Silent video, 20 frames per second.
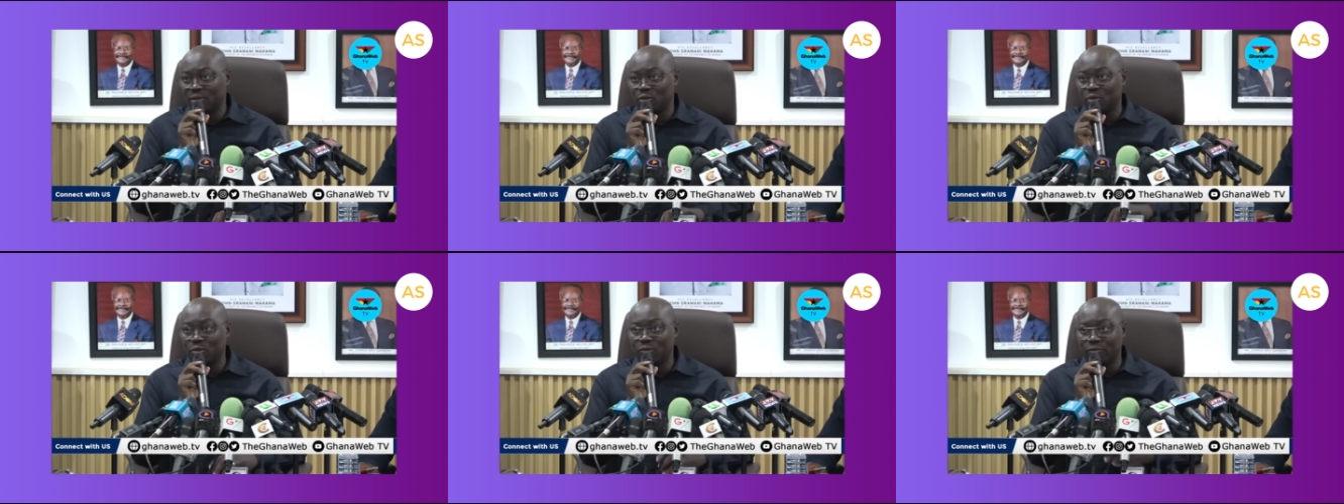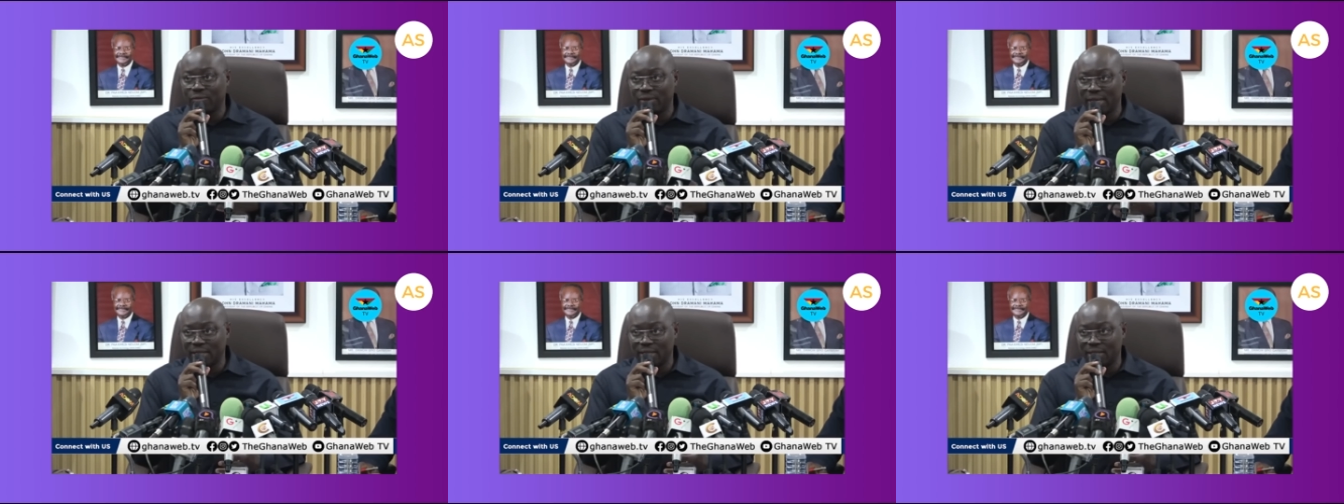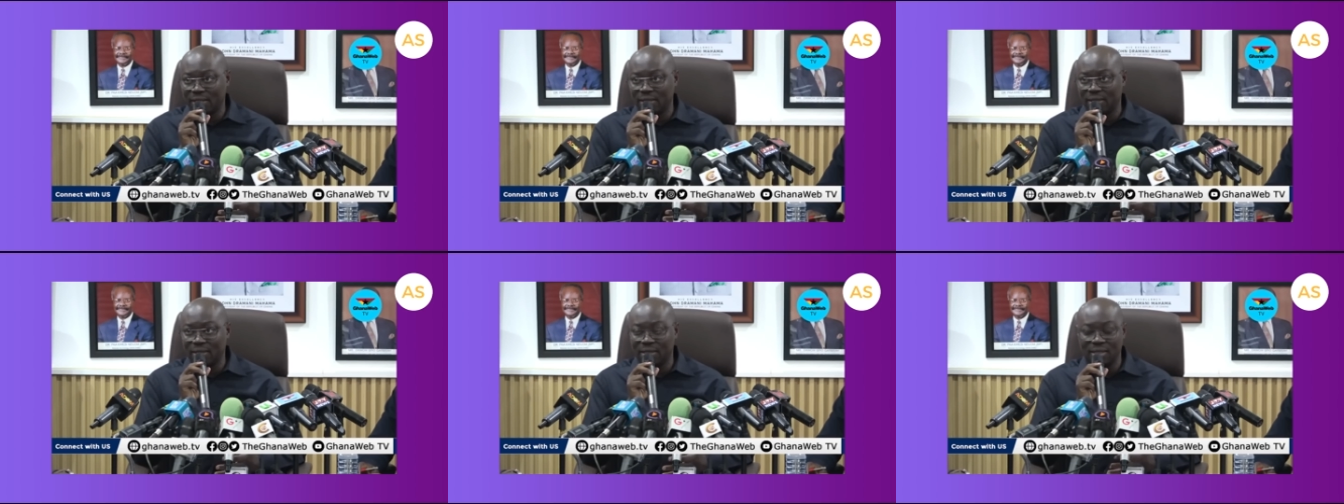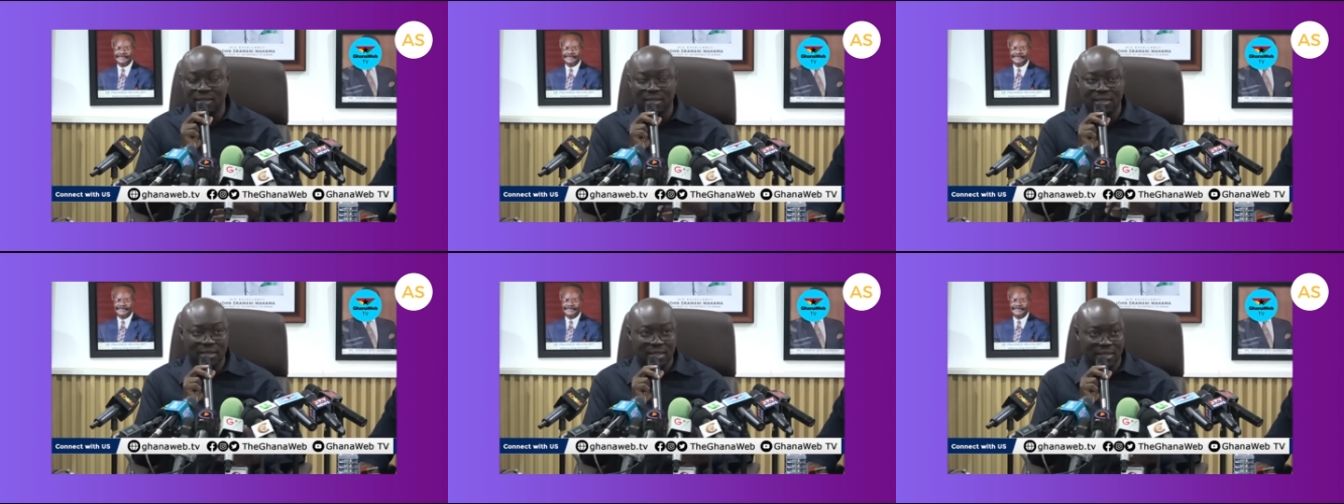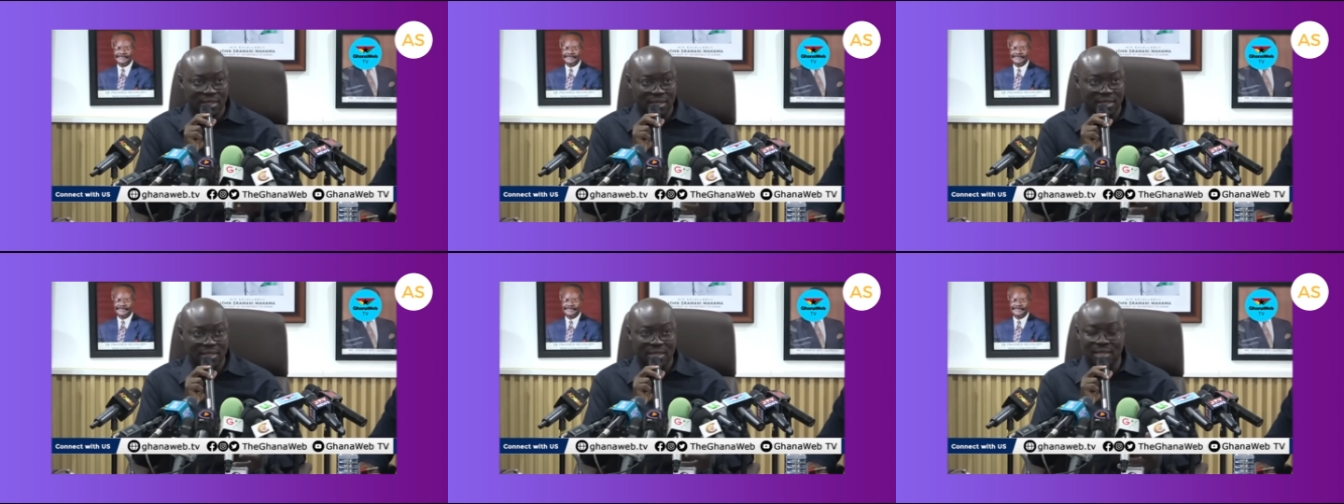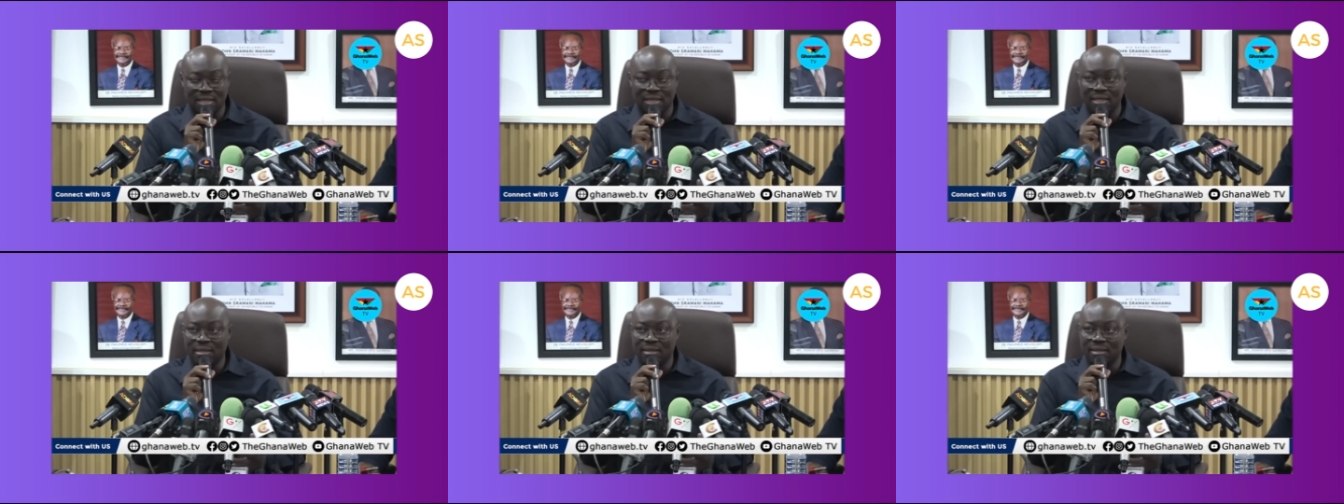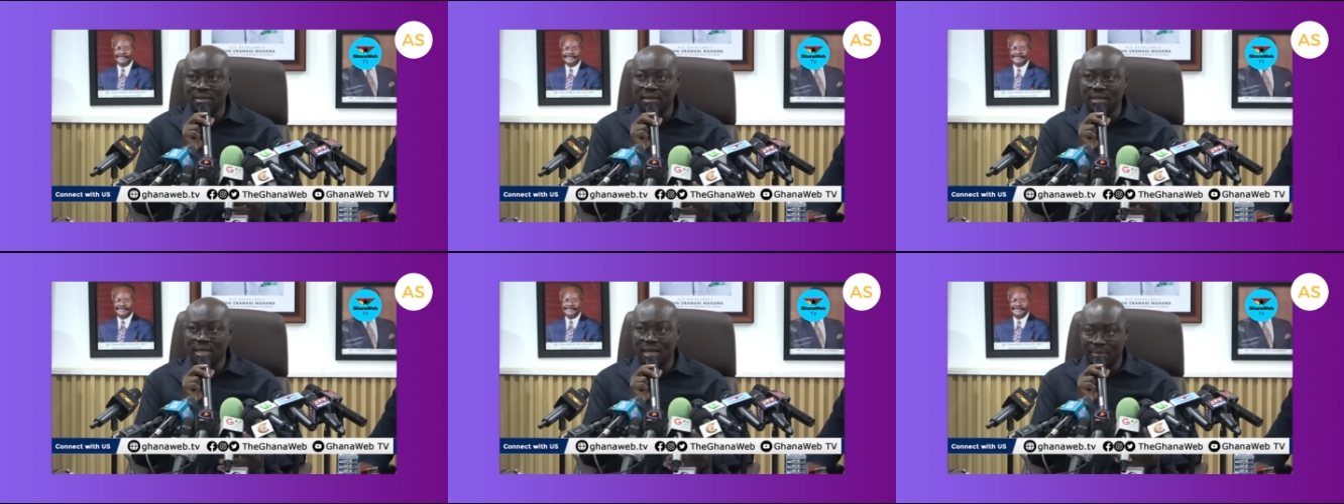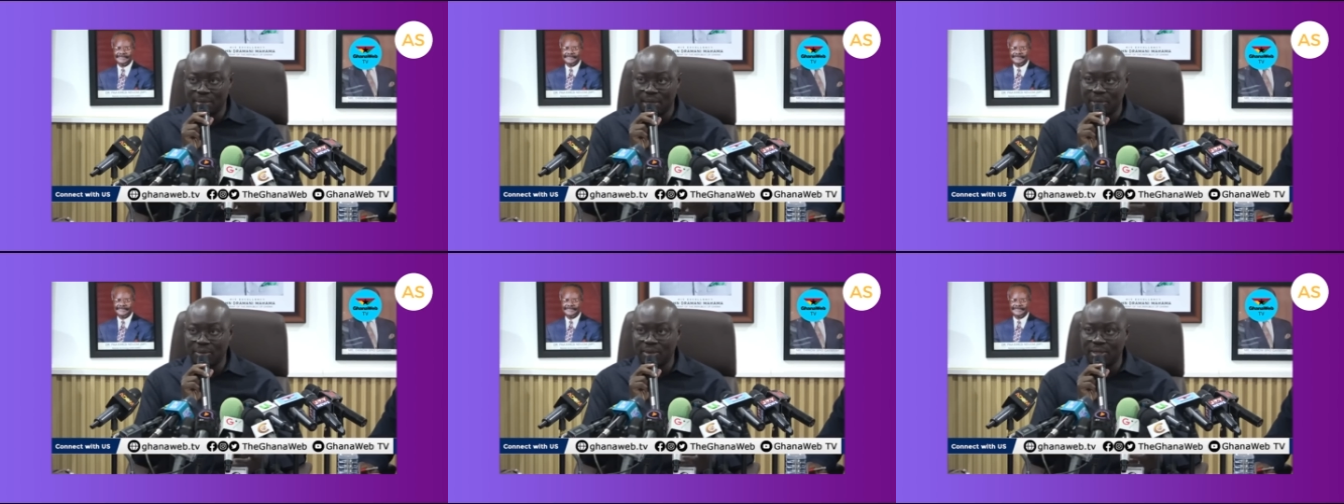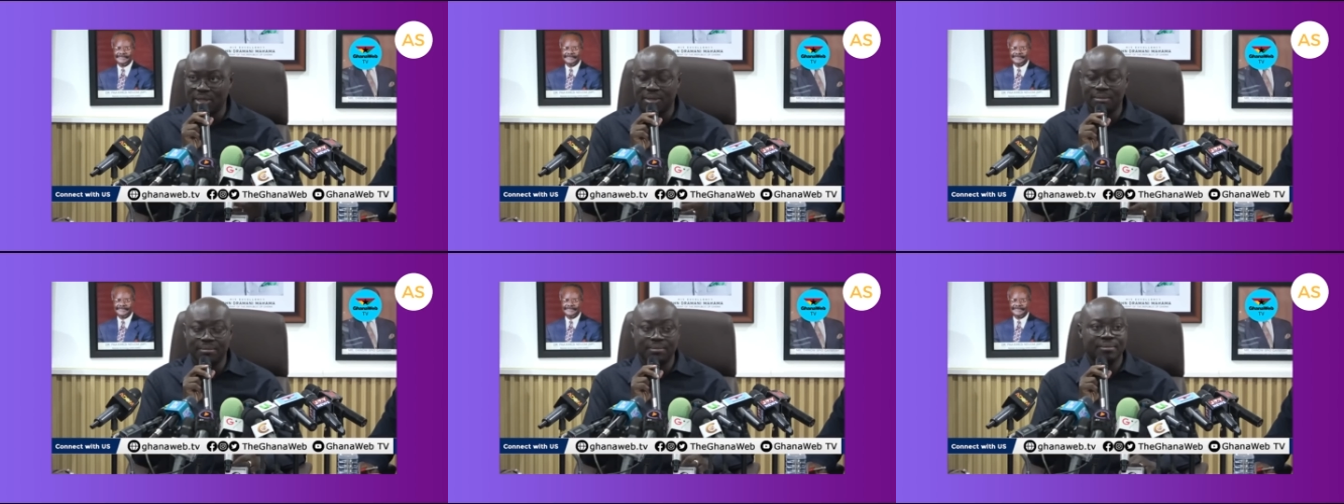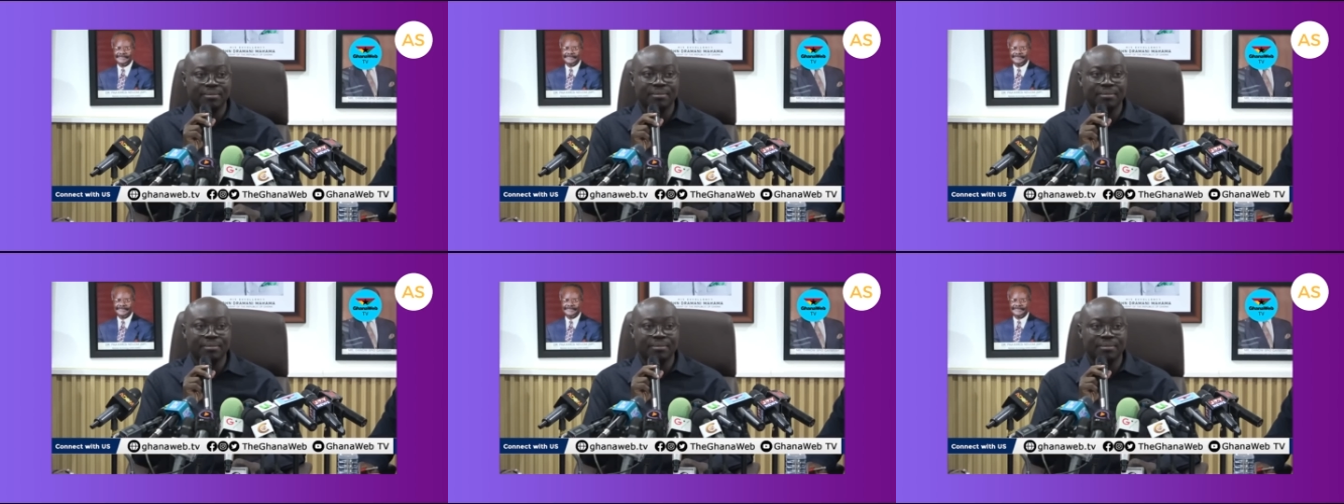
to fund this amount.